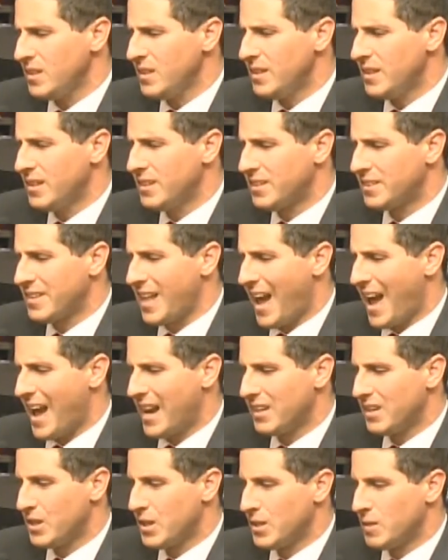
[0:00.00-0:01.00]
is
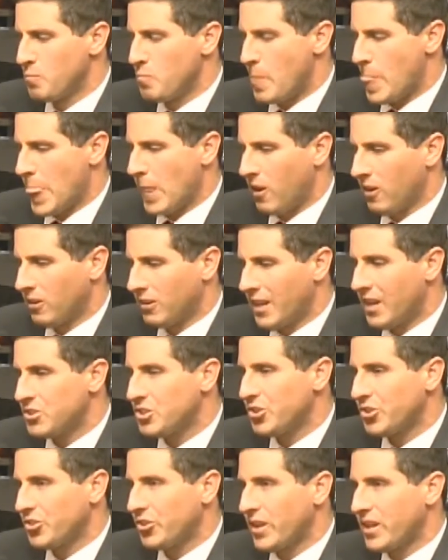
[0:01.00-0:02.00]
that a
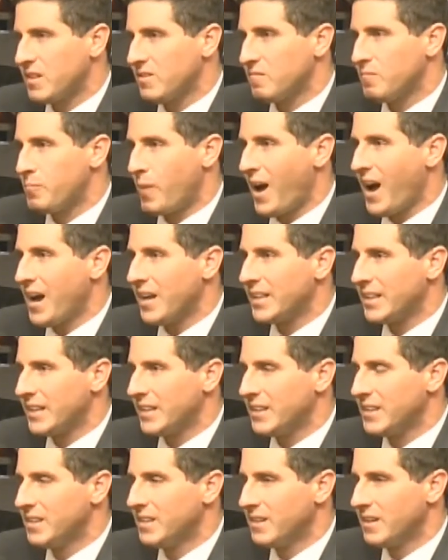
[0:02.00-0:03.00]
legislative
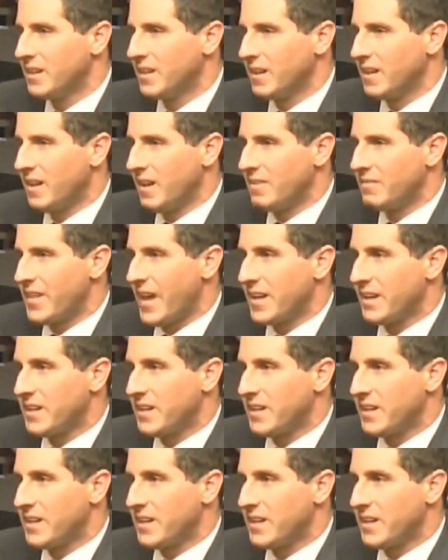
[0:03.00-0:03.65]
body that